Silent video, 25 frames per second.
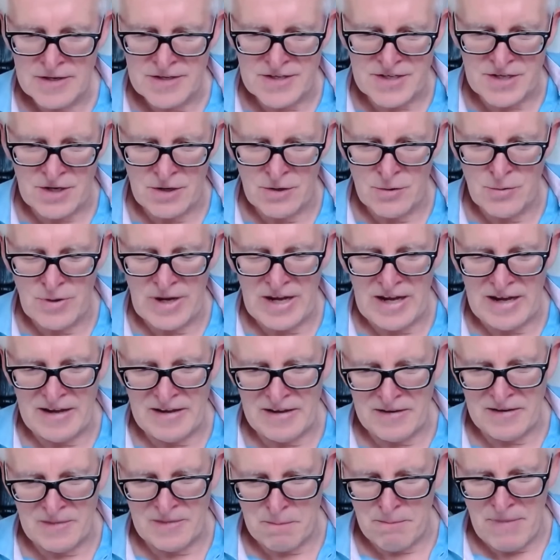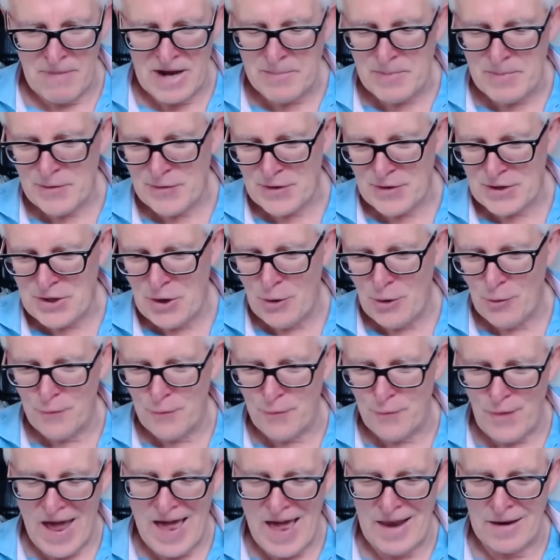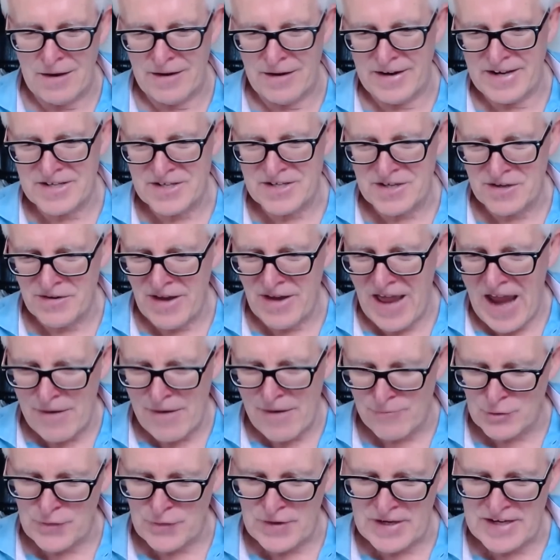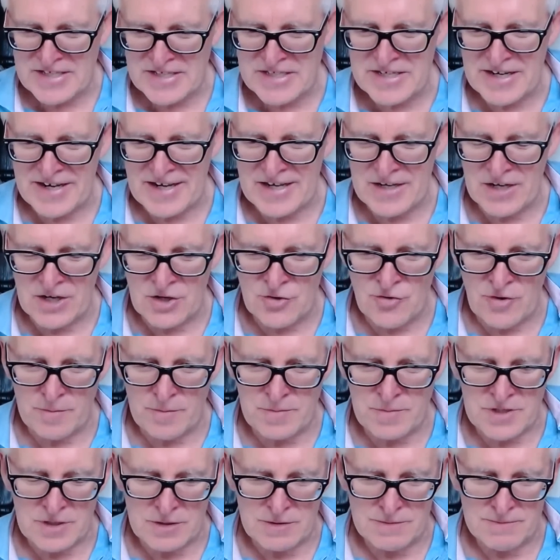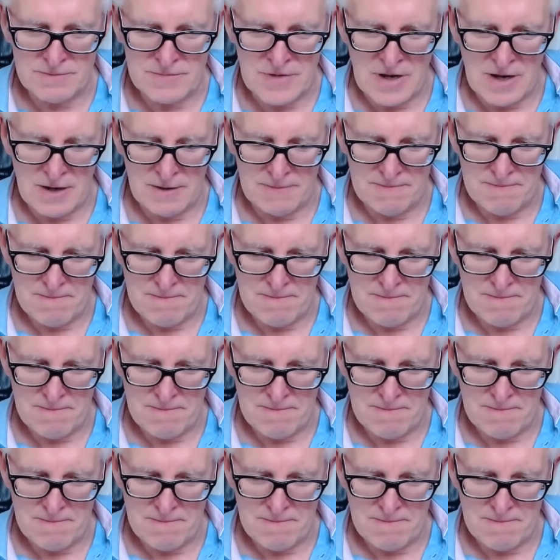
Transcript: So it may be that gold flatlines and everything is taken in crypto now.